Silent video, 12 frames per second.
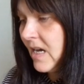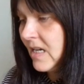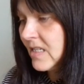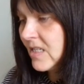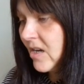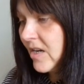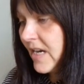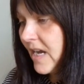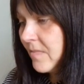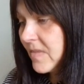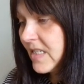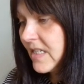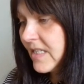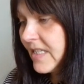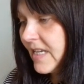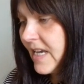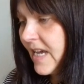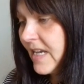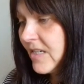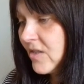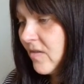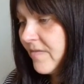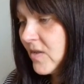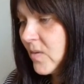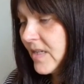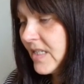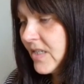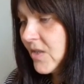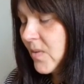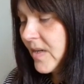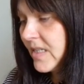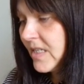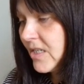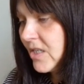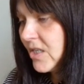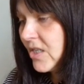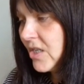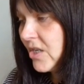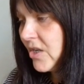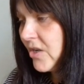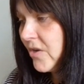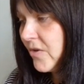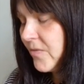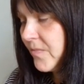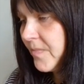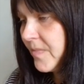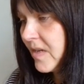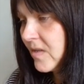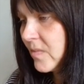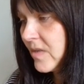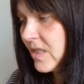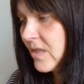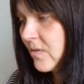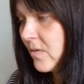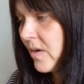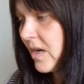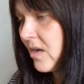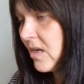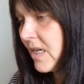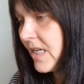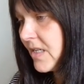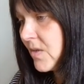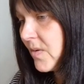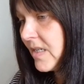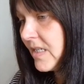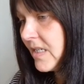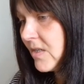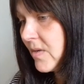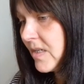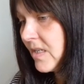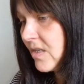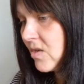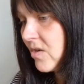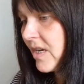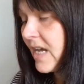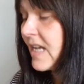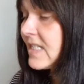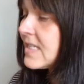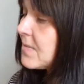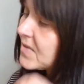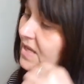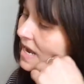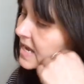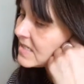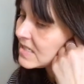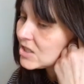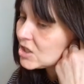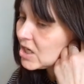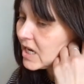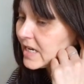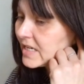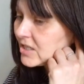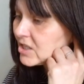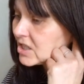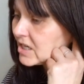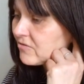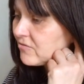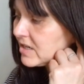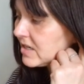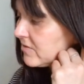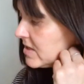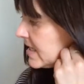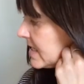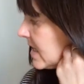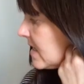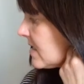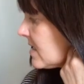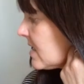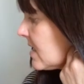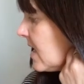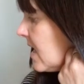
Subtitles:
certainly up until the end of 2022, because we're still quite early in 2023, and something has to change. It really, really does.